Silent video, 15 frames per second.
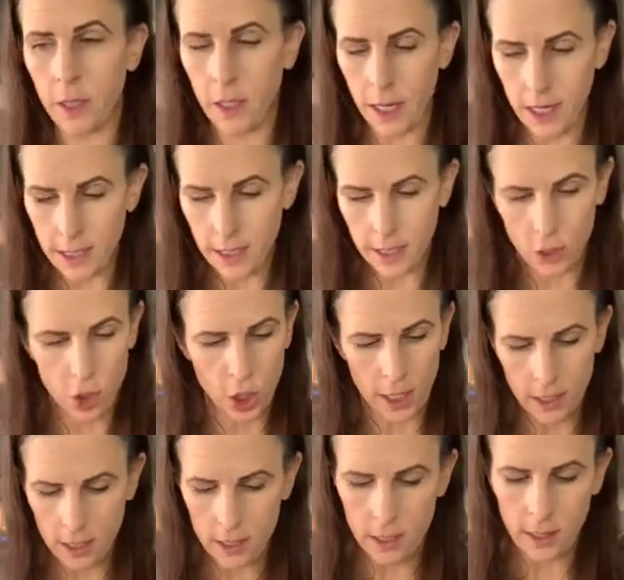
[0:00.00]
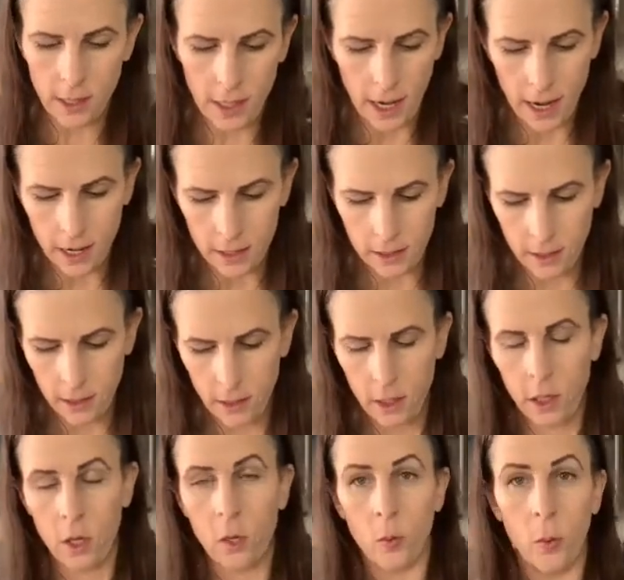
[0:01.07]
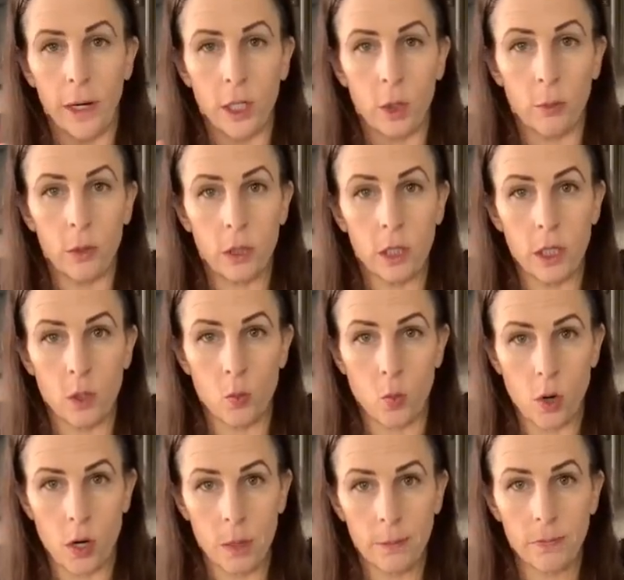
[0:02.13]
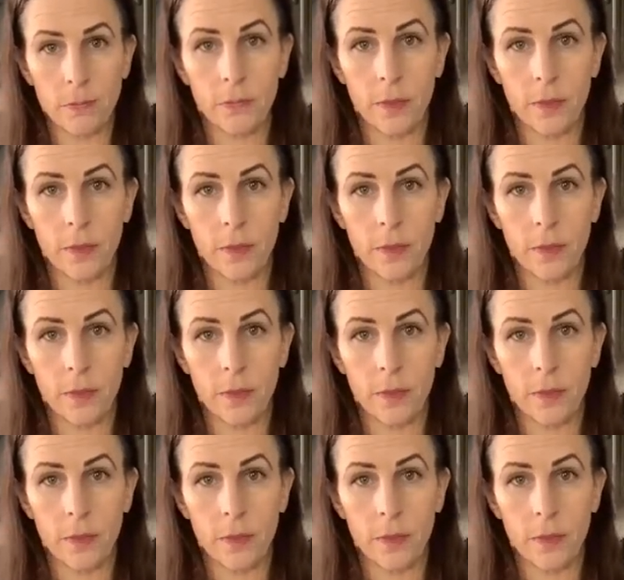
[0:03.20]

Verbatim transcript: I suggest that when your milk is warm,